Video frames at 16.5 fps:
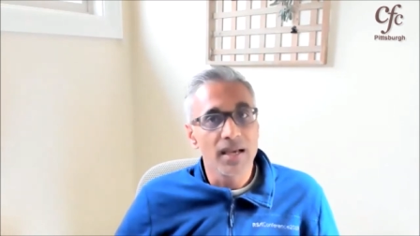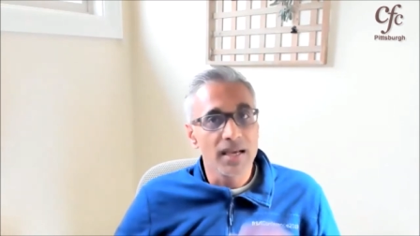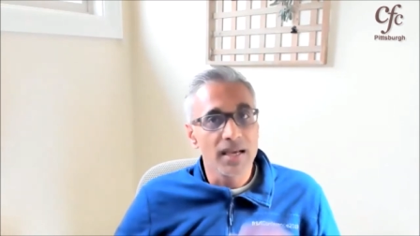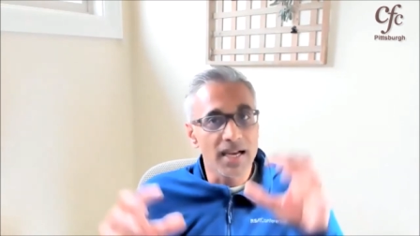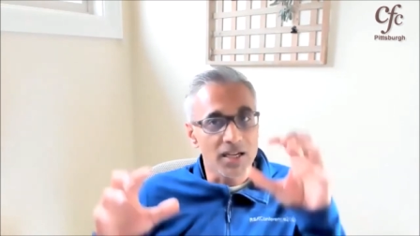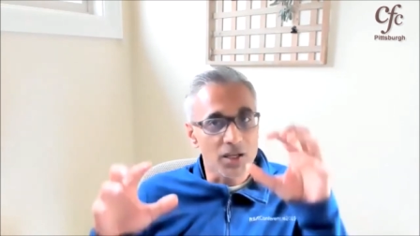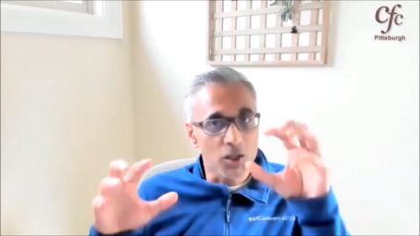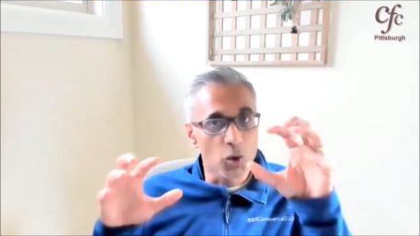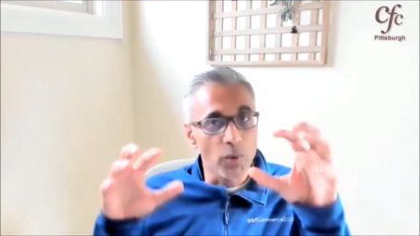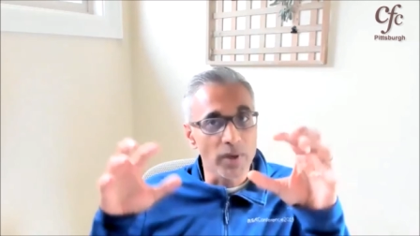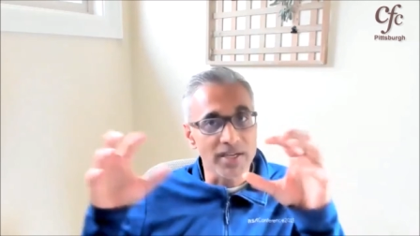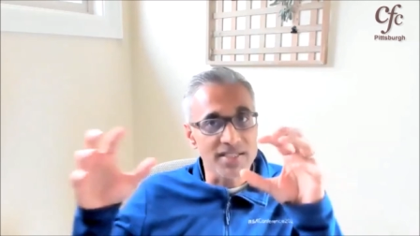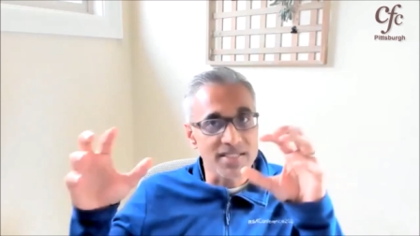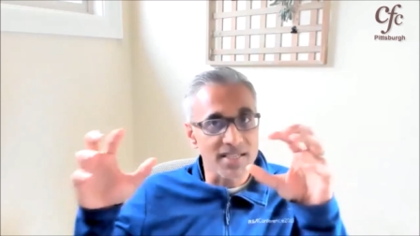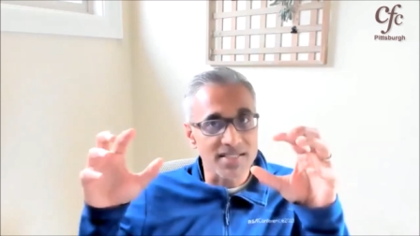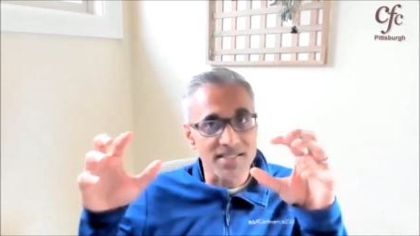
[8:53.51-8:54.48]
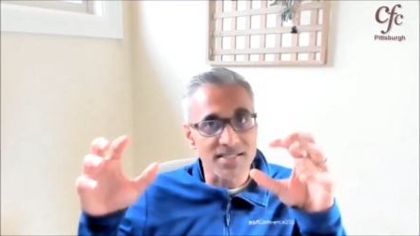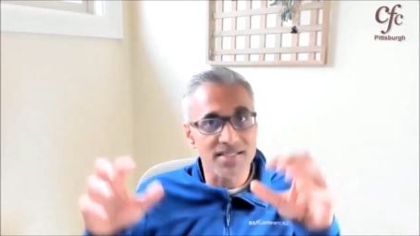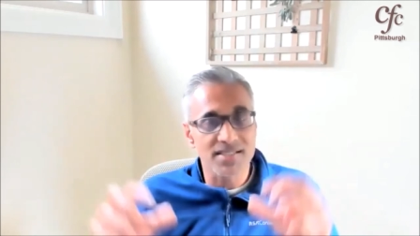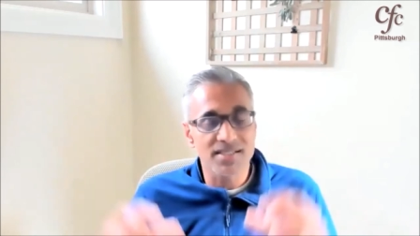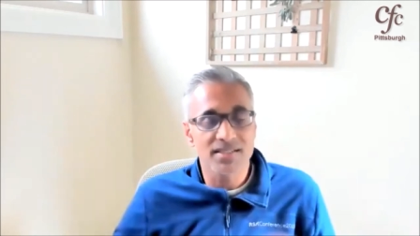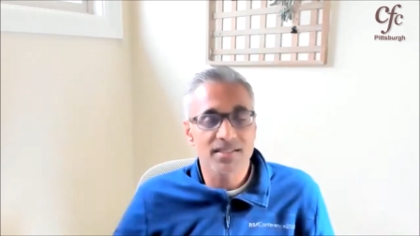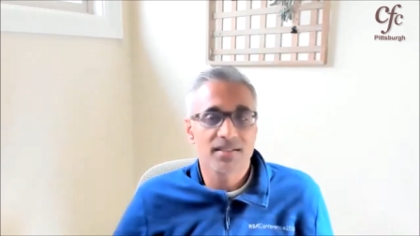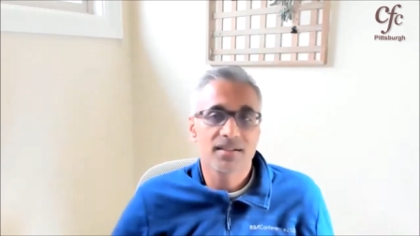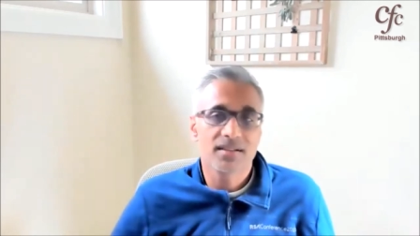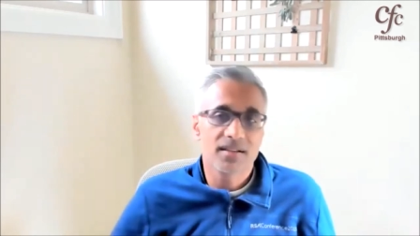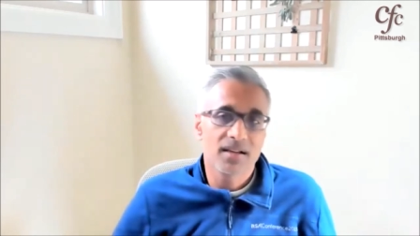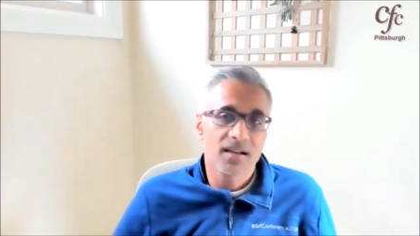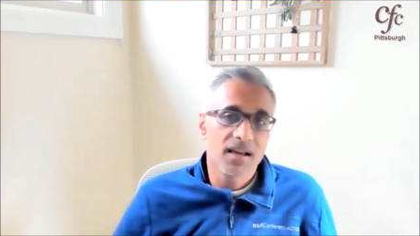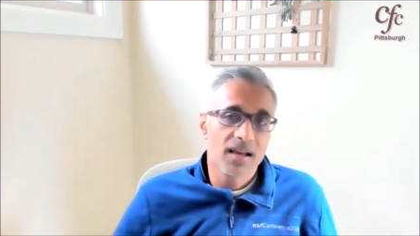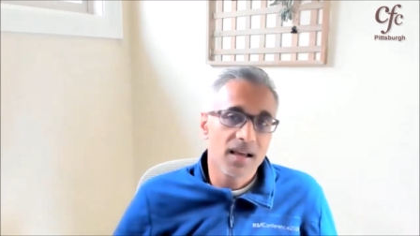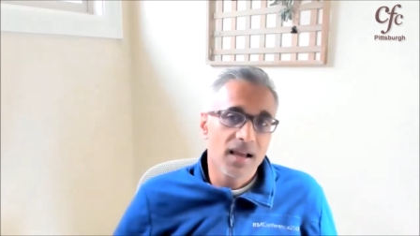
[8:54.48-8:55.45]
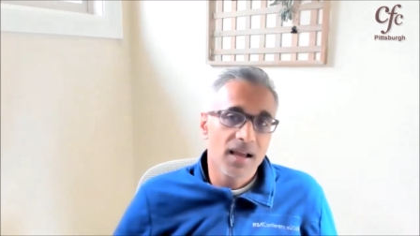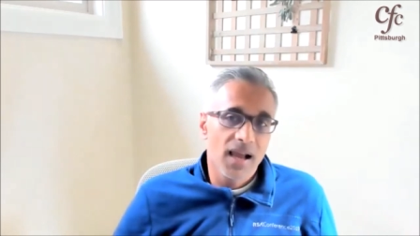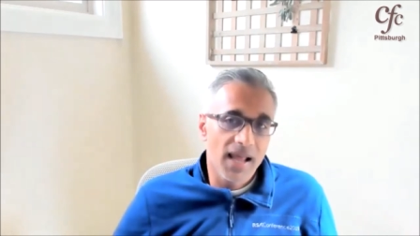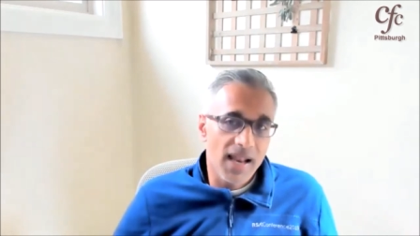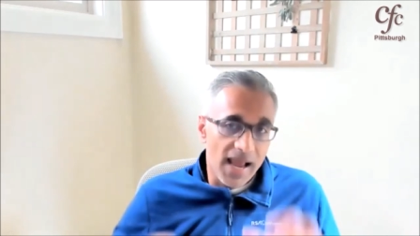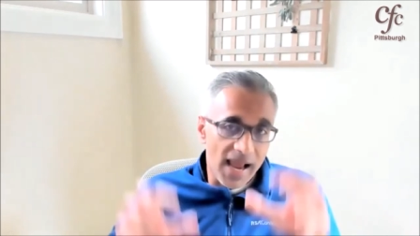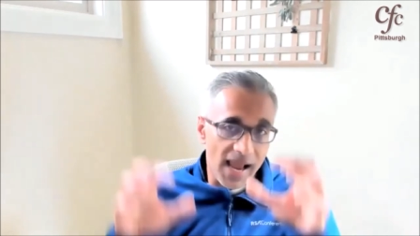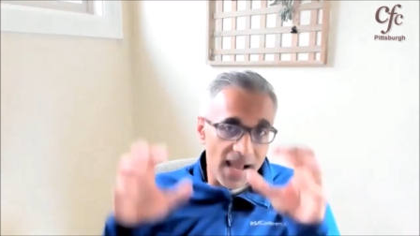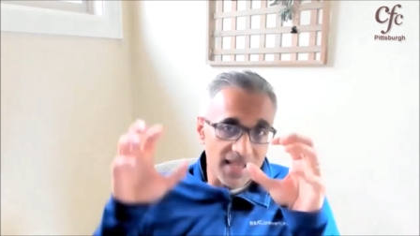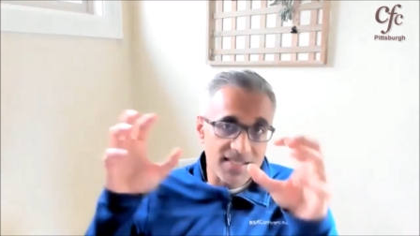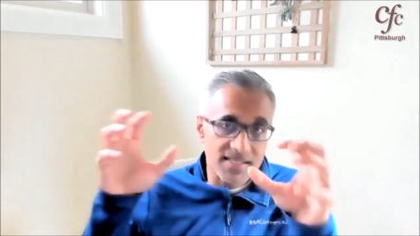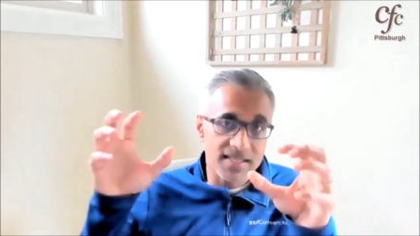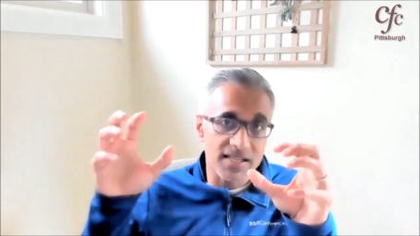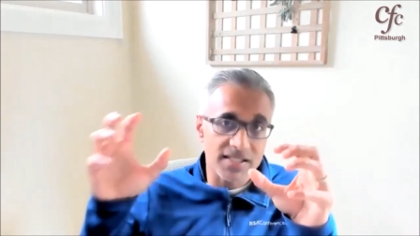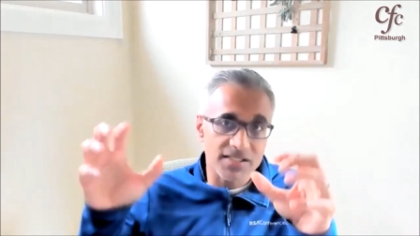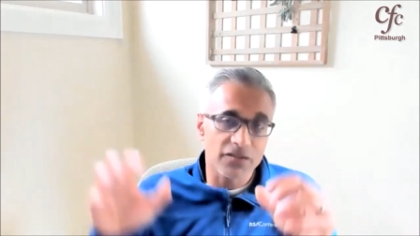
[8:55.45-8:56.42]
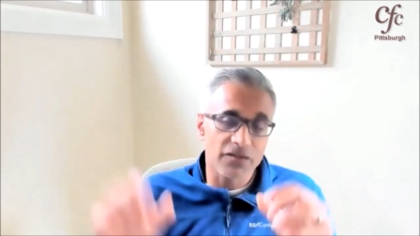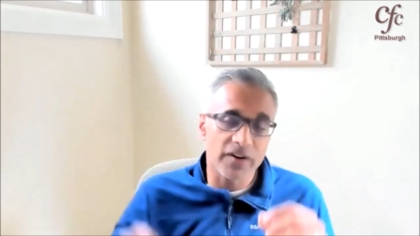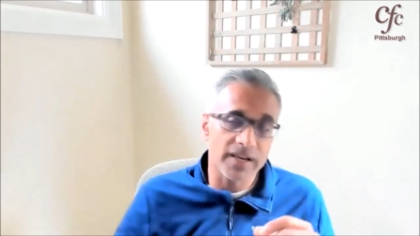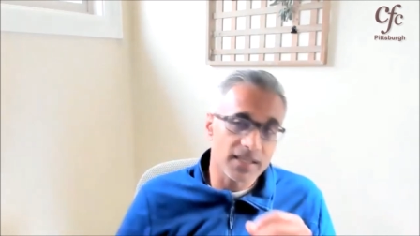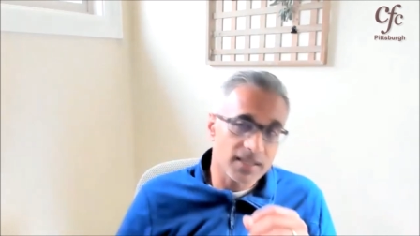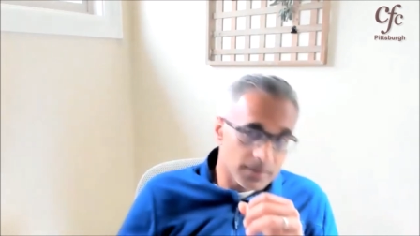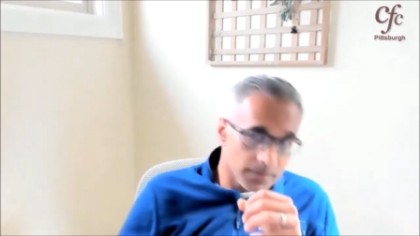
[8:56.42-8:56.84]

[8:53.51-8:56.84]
It coexists. And hence there's a fight.